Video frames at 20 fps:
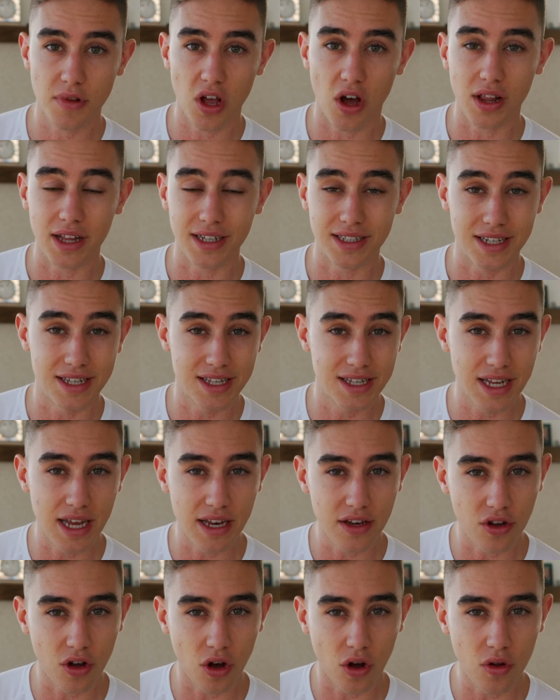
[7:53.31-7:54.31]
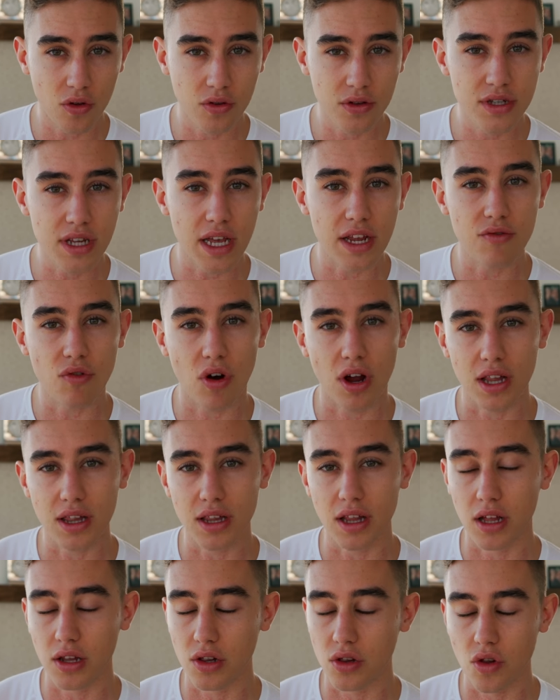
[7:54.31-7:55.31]
I like to set goals and
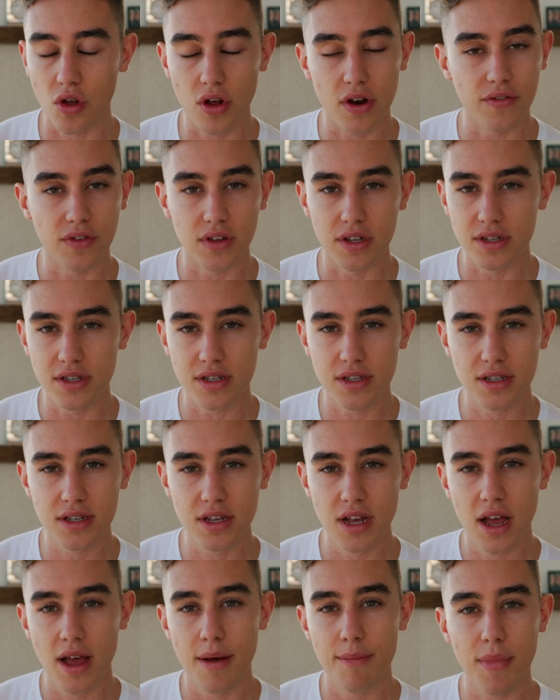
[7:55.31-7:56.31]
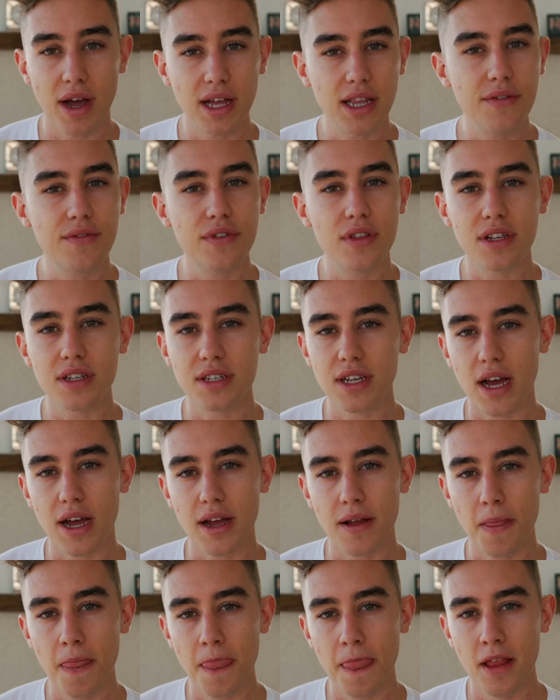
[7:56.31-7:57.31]
write a lot of lists, mainly for the
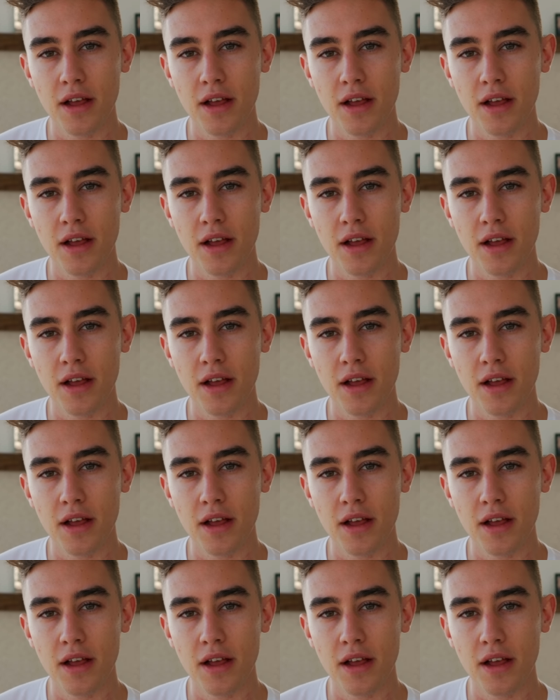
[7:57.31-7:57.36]
day.